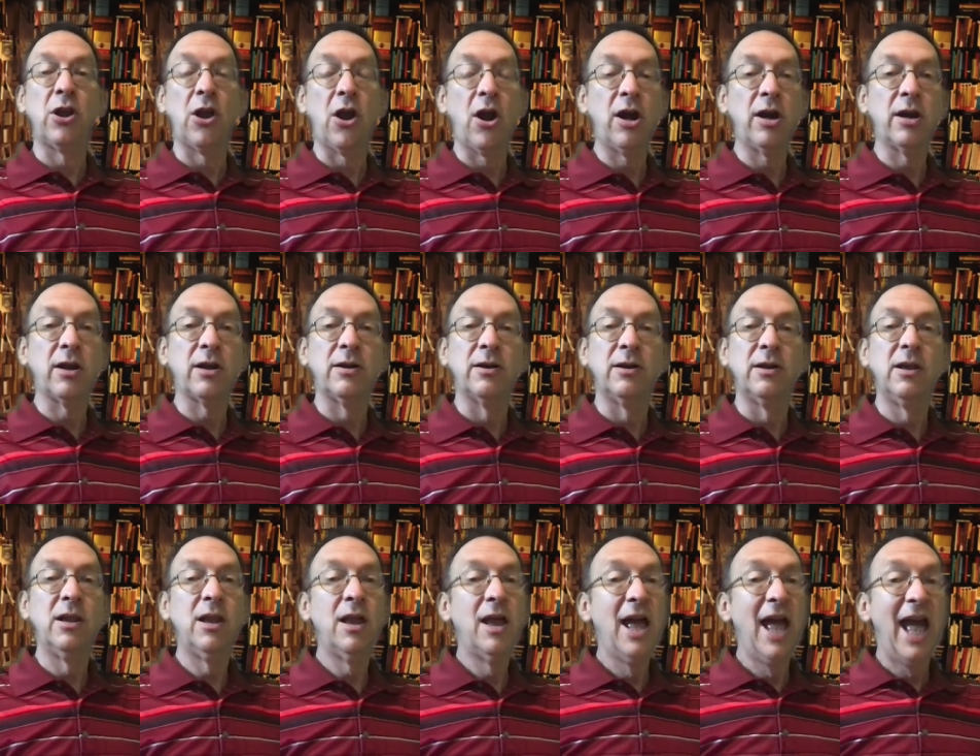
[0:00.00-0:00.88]
article
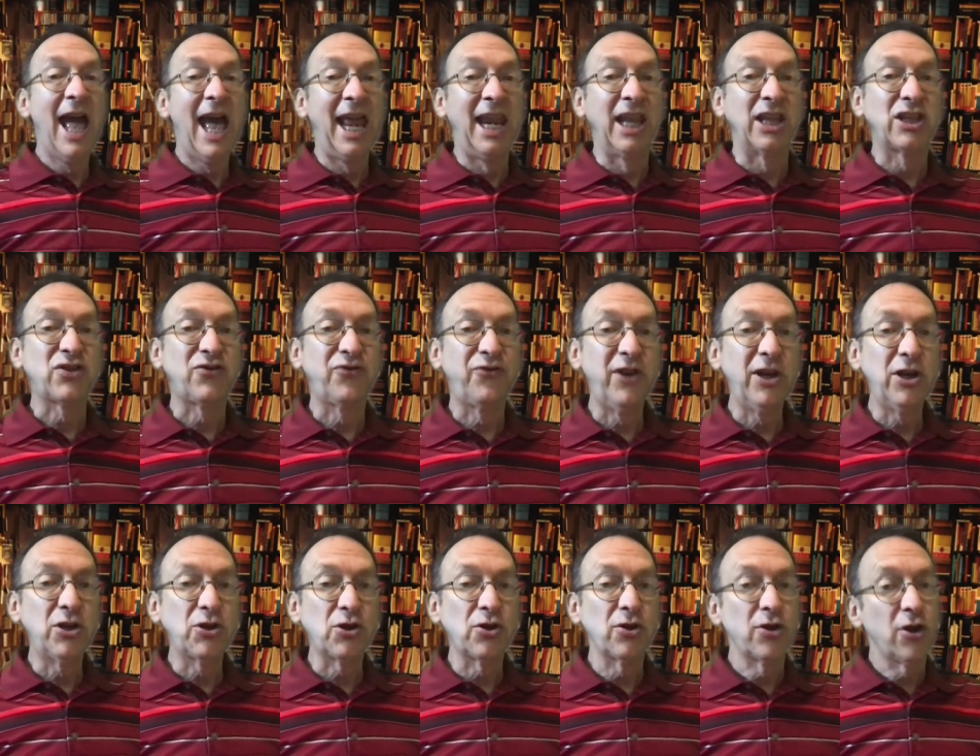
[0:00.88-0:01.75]
and it's
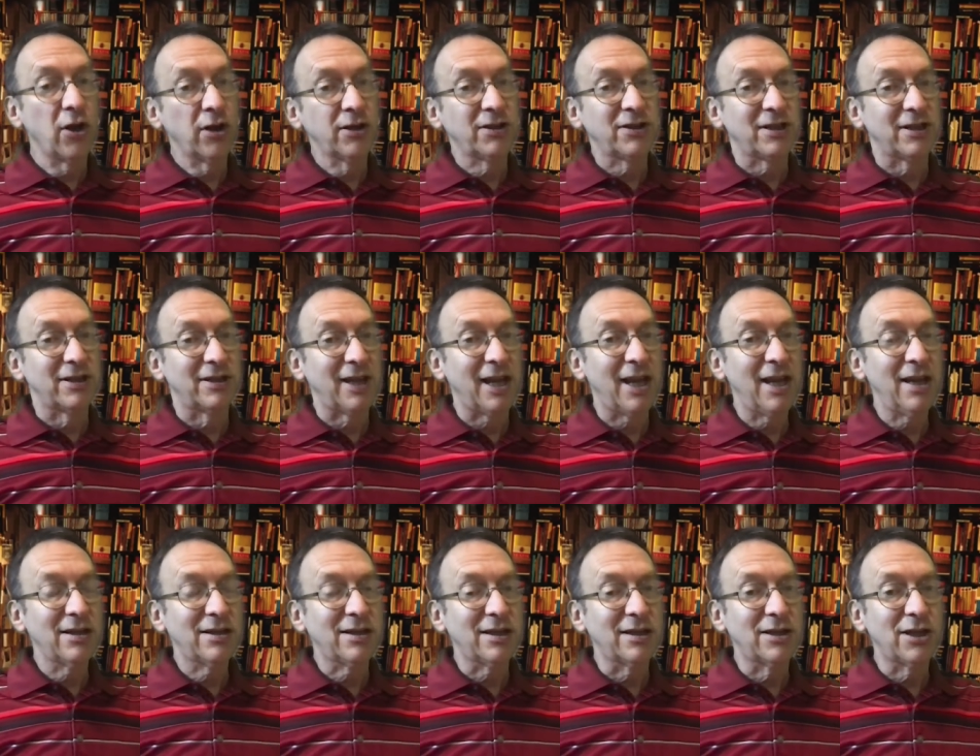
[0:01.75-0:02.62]
featured on
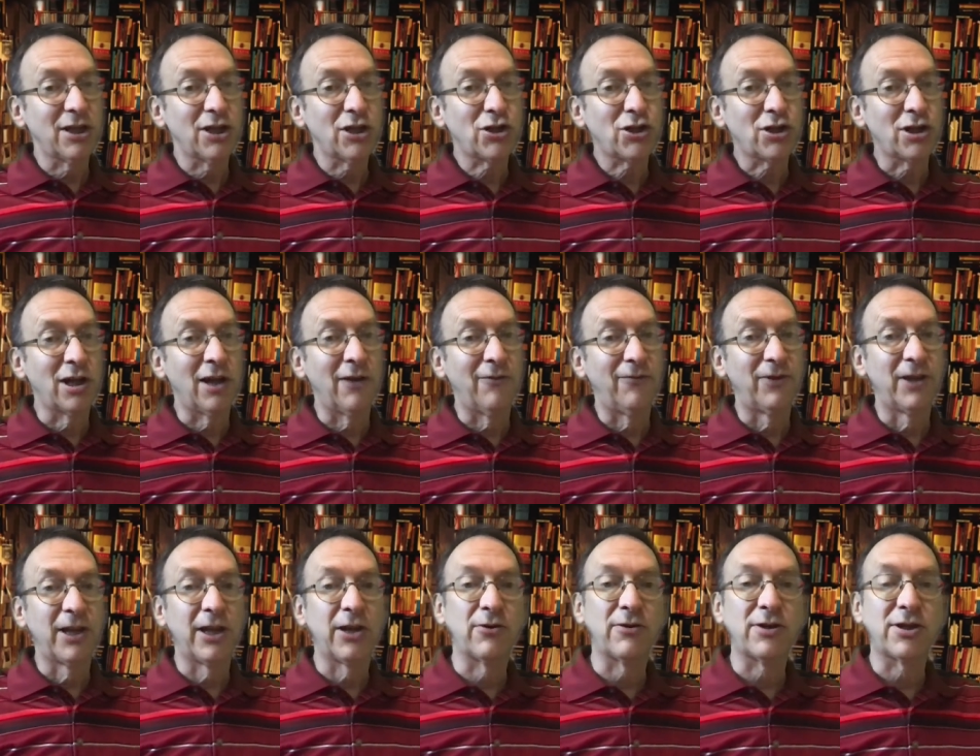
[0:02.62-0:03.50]
today's edition of
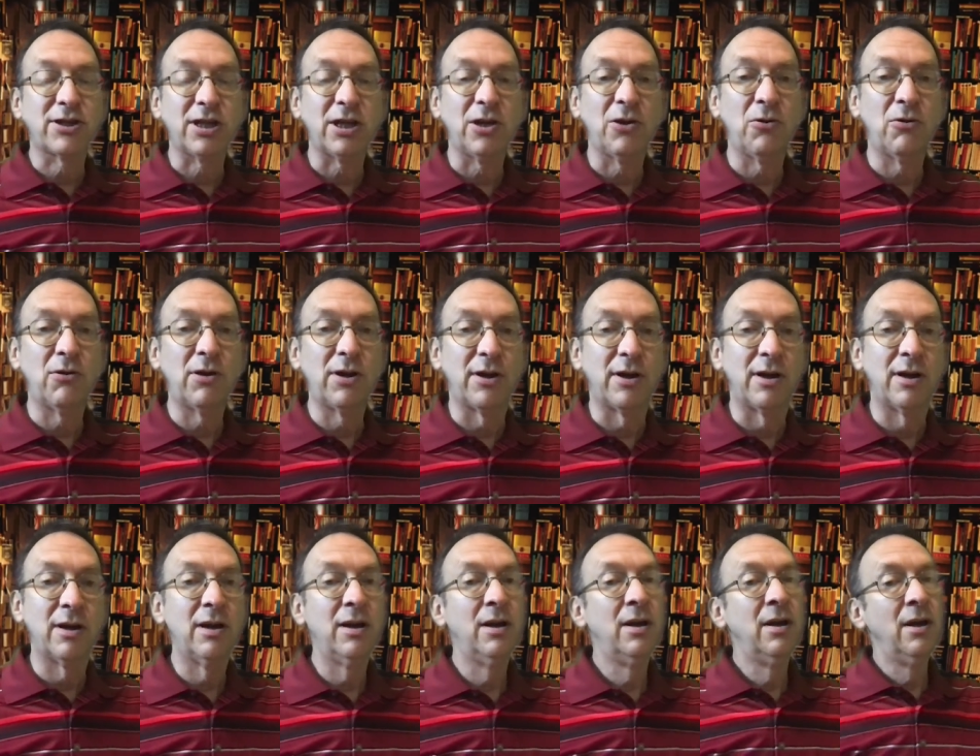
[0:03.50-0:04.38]
Literacy Corner.
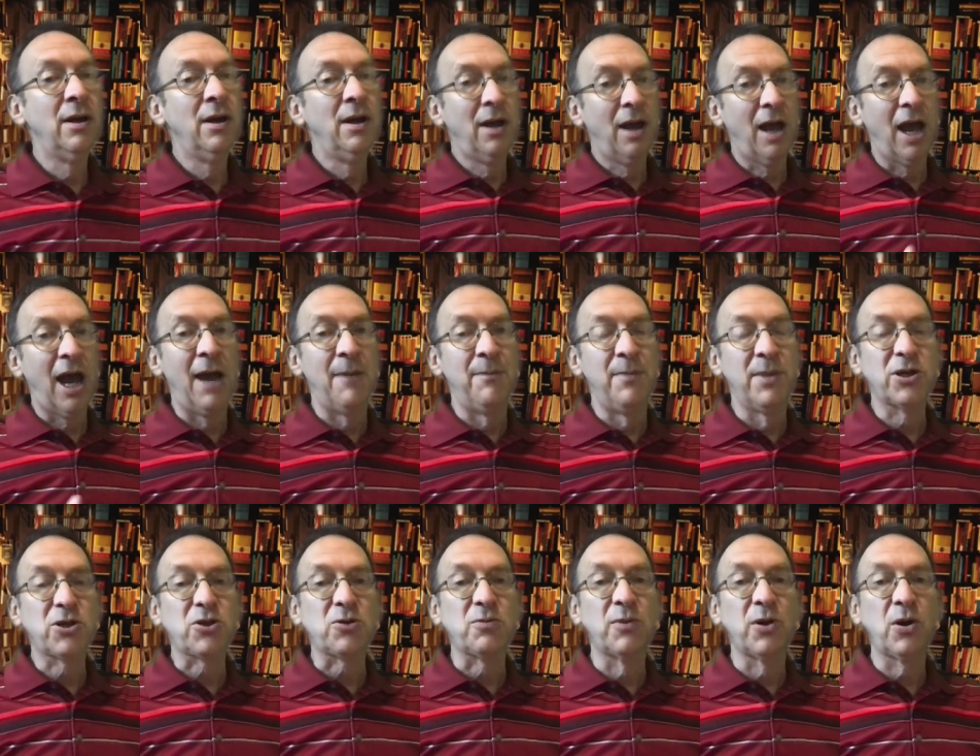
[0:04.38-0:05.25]
I'm
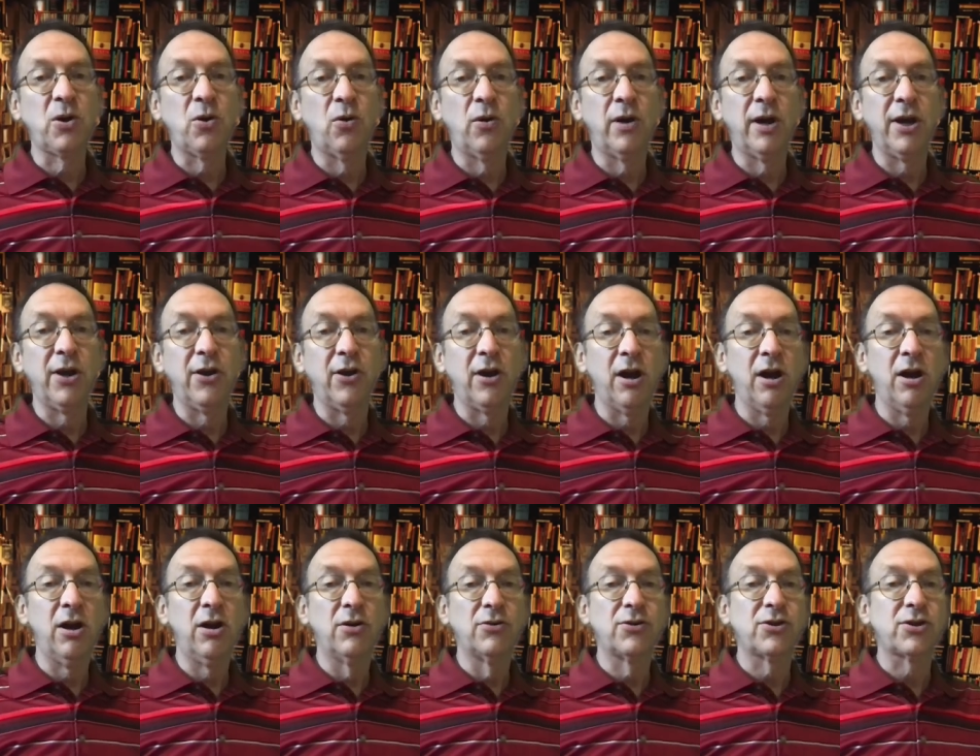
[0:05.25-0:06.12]
Mr. McCoy, your
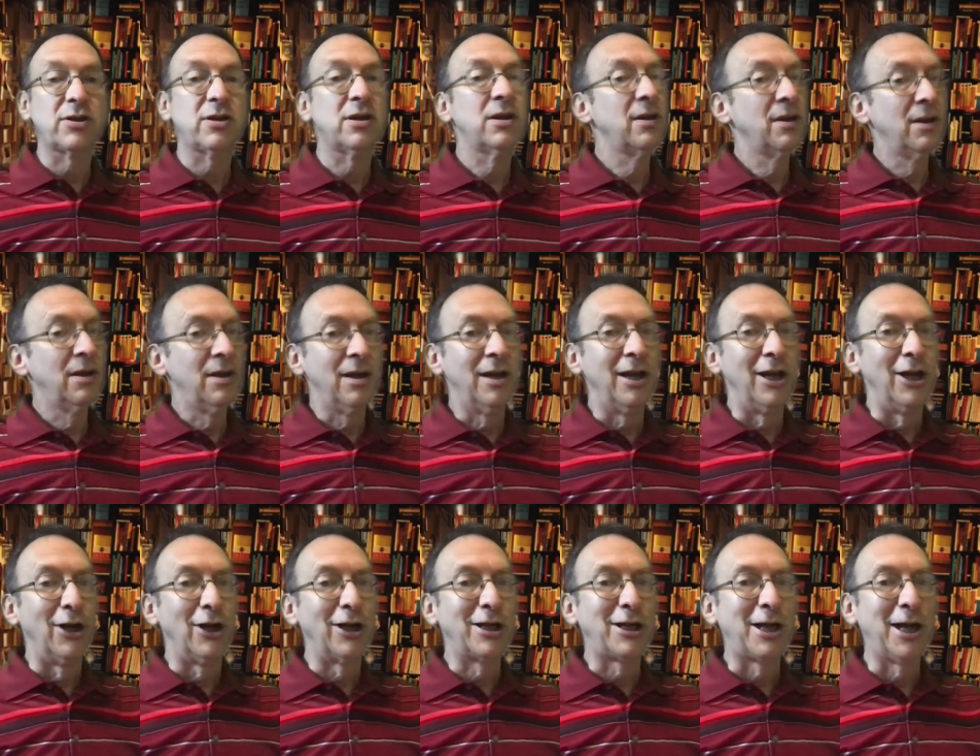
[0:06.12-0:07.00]
host.
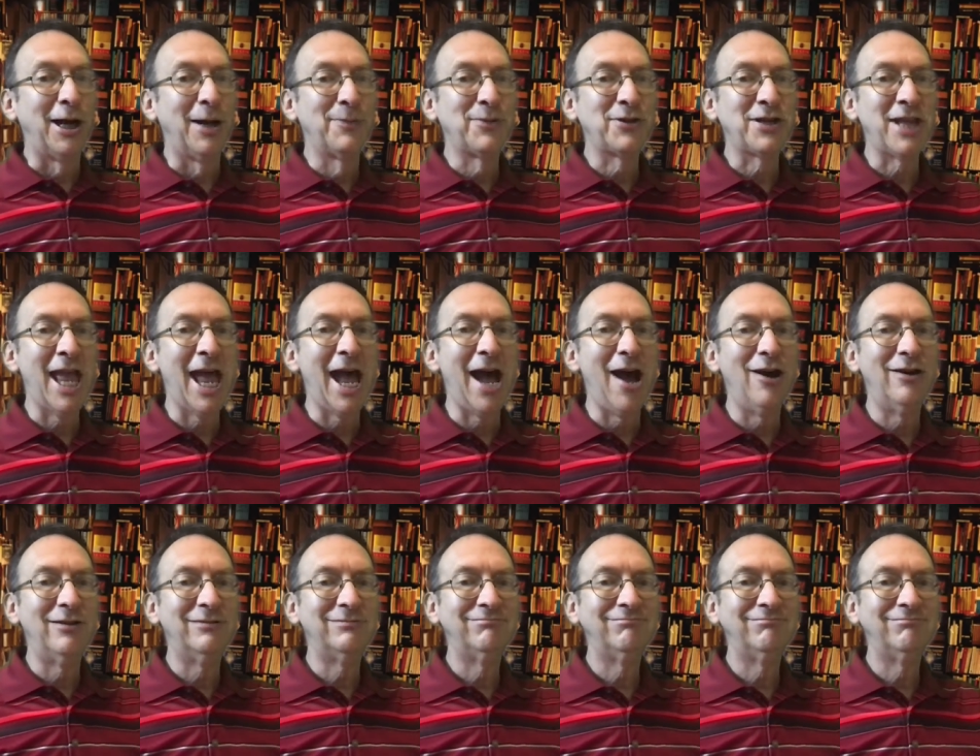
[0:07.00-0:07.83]
Here it comes now.